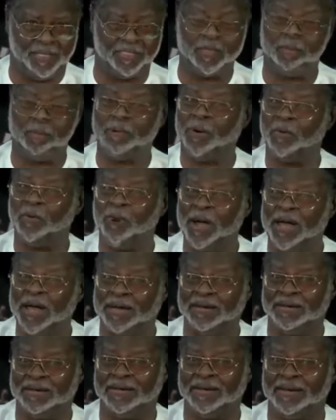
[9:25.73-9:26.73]
Number
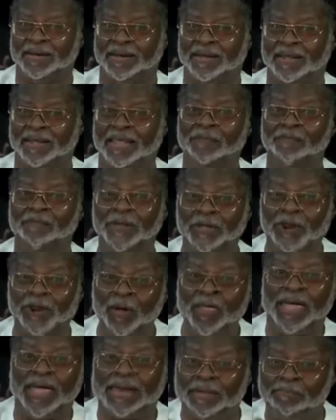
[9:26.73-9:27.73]
one, if you
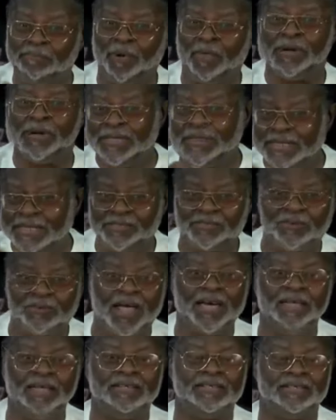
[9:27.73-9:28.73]
don't get the politics
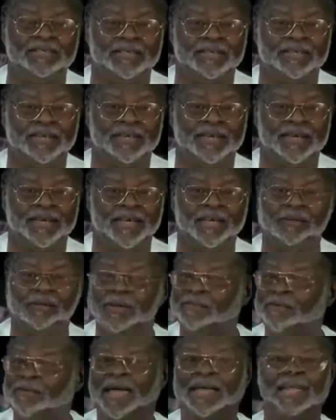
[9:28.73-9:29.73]
right, you
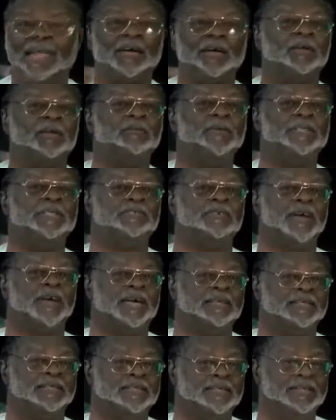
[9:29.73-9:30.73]
never get the economics
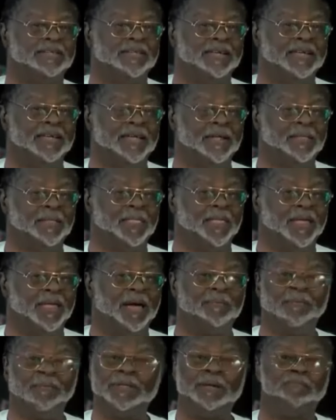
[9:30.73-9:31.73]
right.
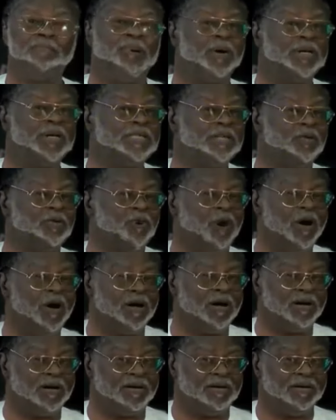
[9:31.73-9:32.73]
I'm not a policy
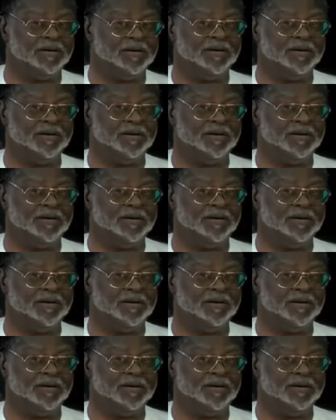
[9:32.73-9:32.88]
wonk.